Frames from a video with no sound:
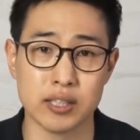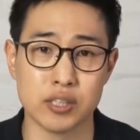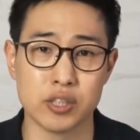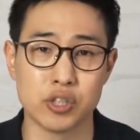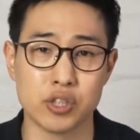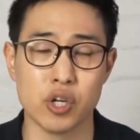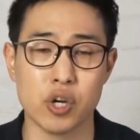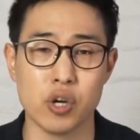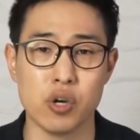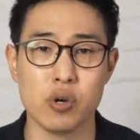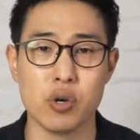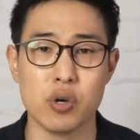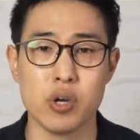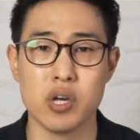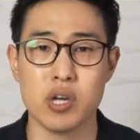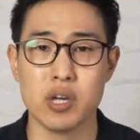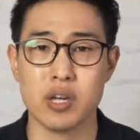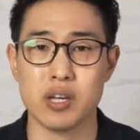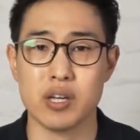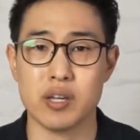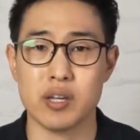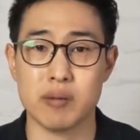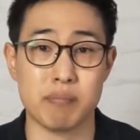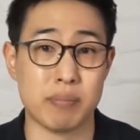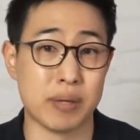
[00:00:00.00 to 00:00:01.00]
And so
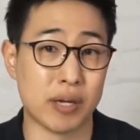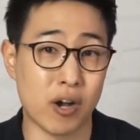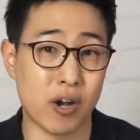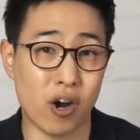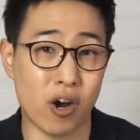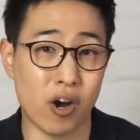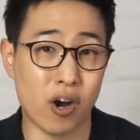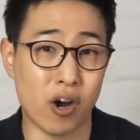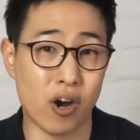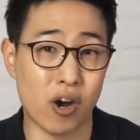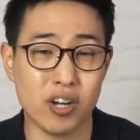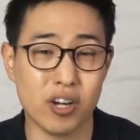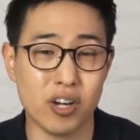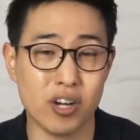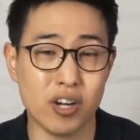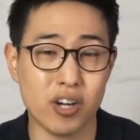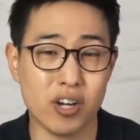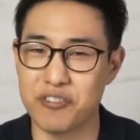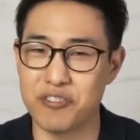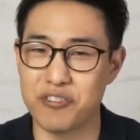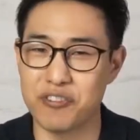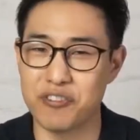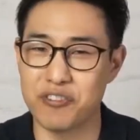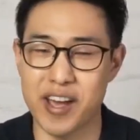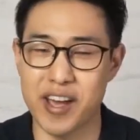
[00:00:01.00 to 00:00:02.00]
because of the
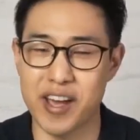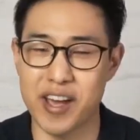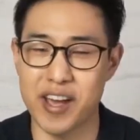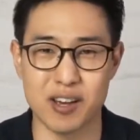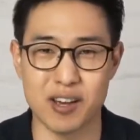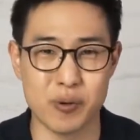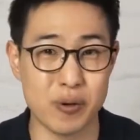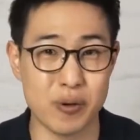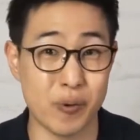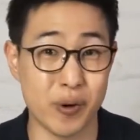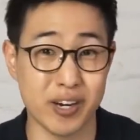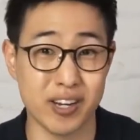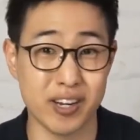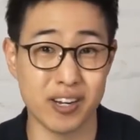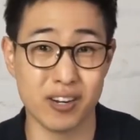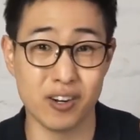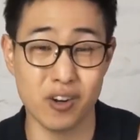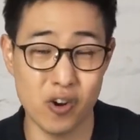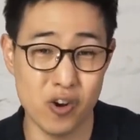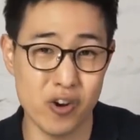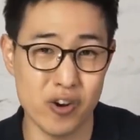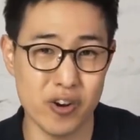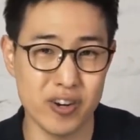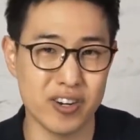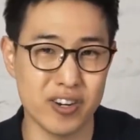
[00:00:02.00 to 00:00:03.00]
fact that we want to
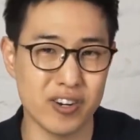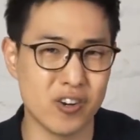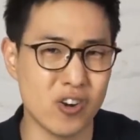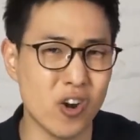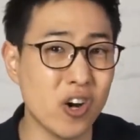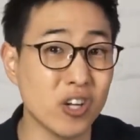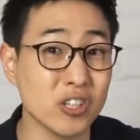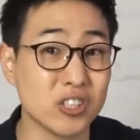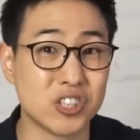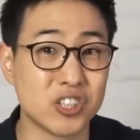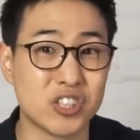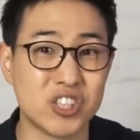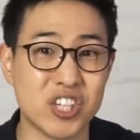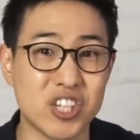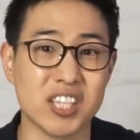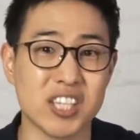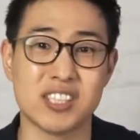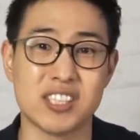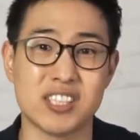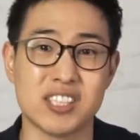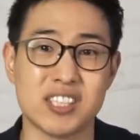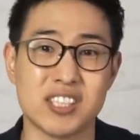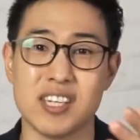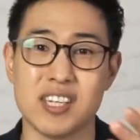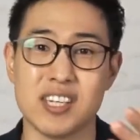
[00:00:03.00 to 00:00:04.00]
learn, not
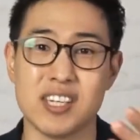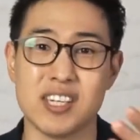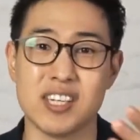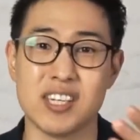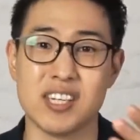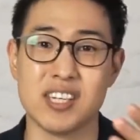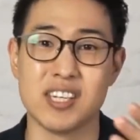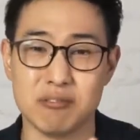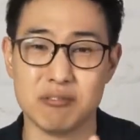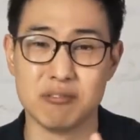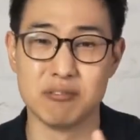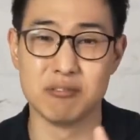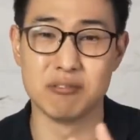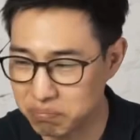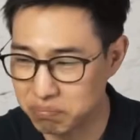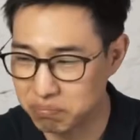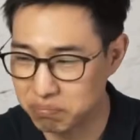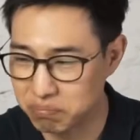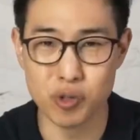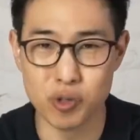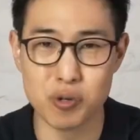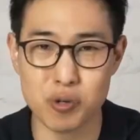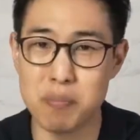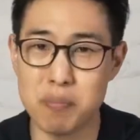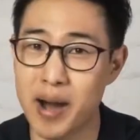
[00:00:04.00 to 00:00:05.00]
just
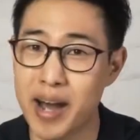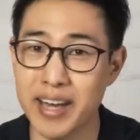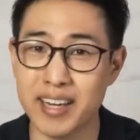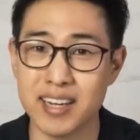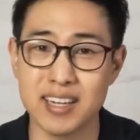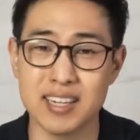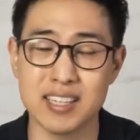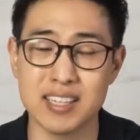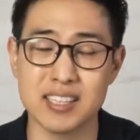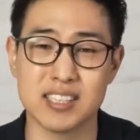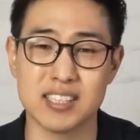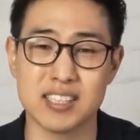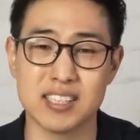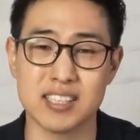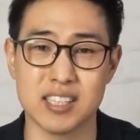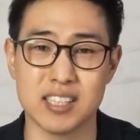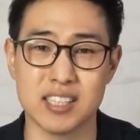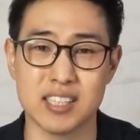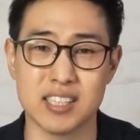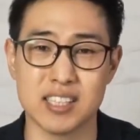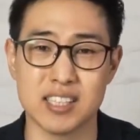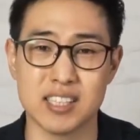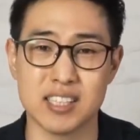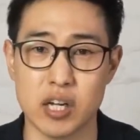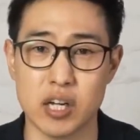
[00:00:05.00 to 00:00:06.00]
do mindless
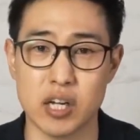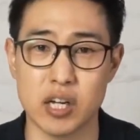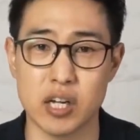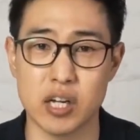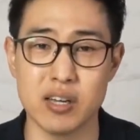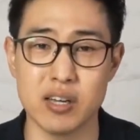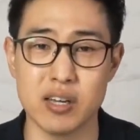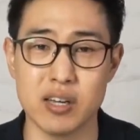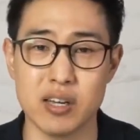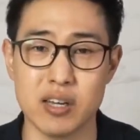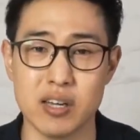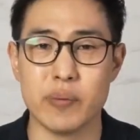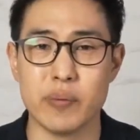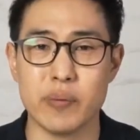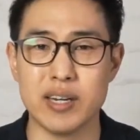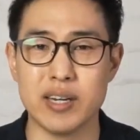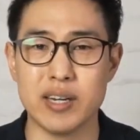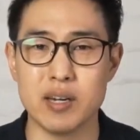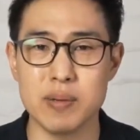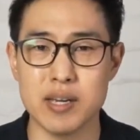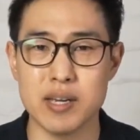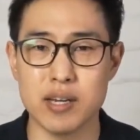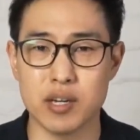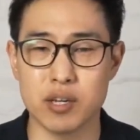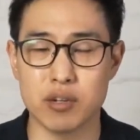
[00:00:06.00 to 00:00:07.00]
study, we need
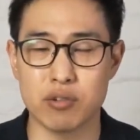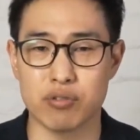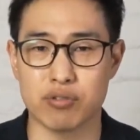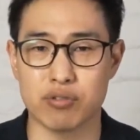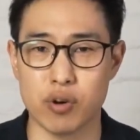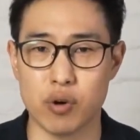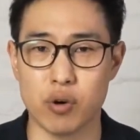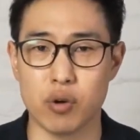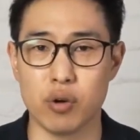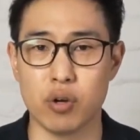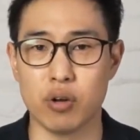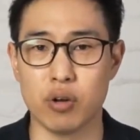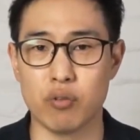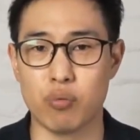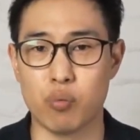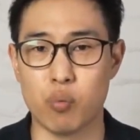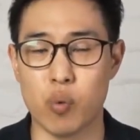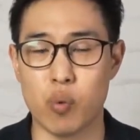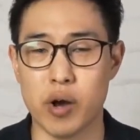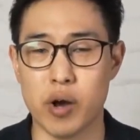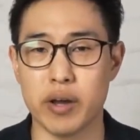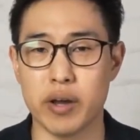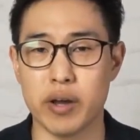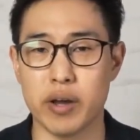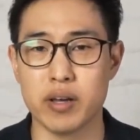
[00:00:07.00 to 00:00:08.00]
to be in control of
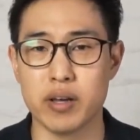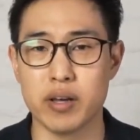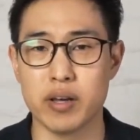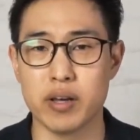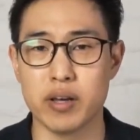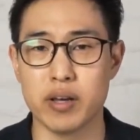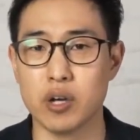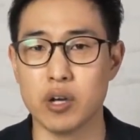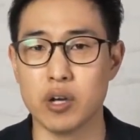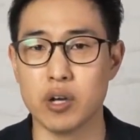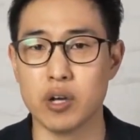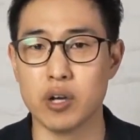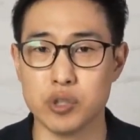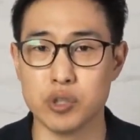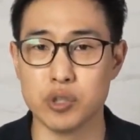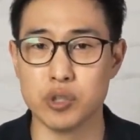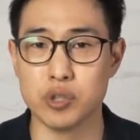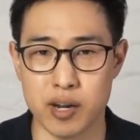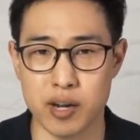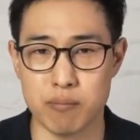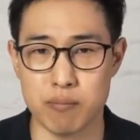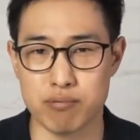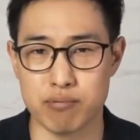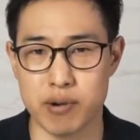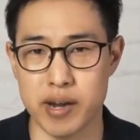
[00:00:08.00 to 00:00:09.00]
what goes on
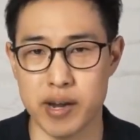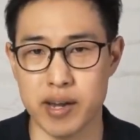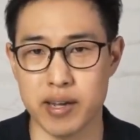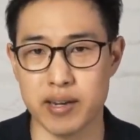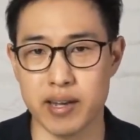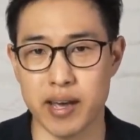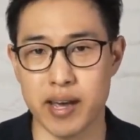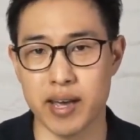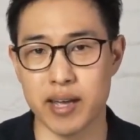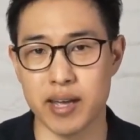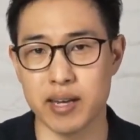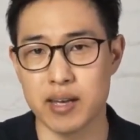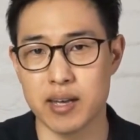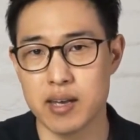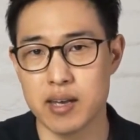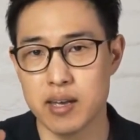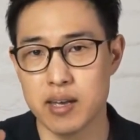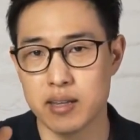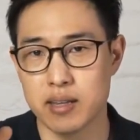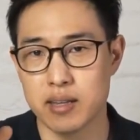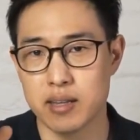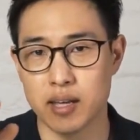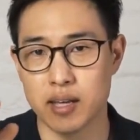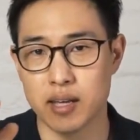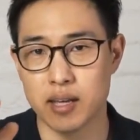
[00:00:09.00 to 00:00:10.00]
in our brain, and
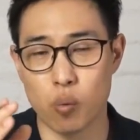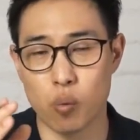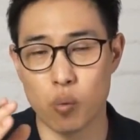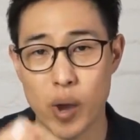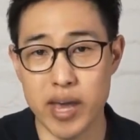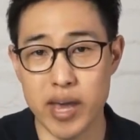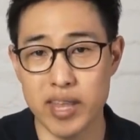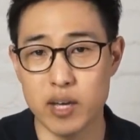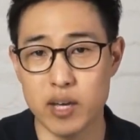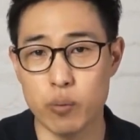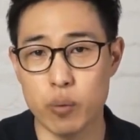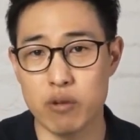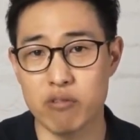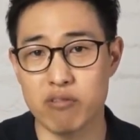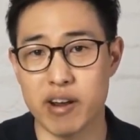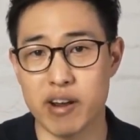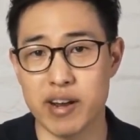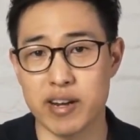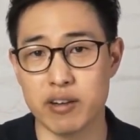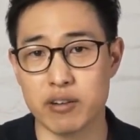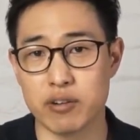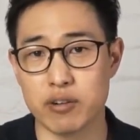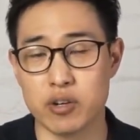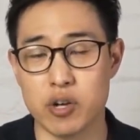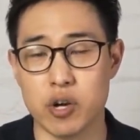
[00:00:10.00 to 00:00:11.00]
the way that we
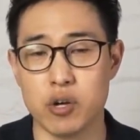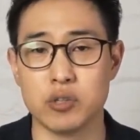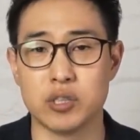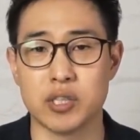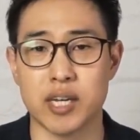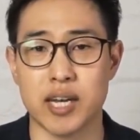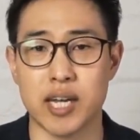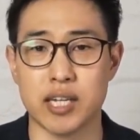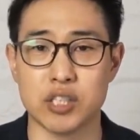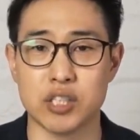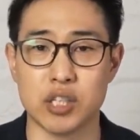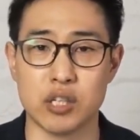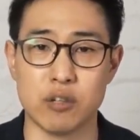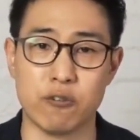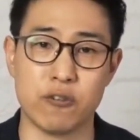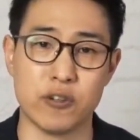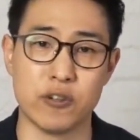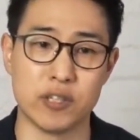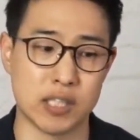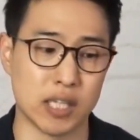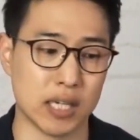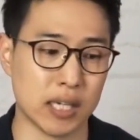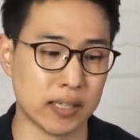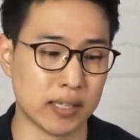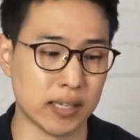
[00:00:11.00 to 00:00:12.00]
write our notes can actually
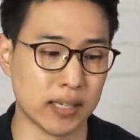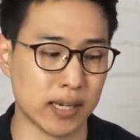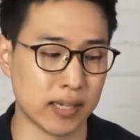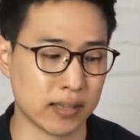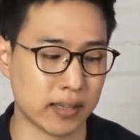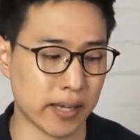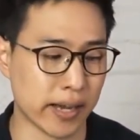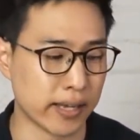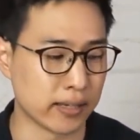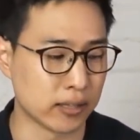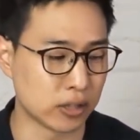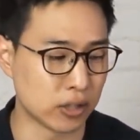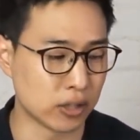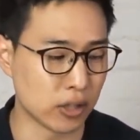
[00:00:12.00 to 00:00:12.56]
facilitate that.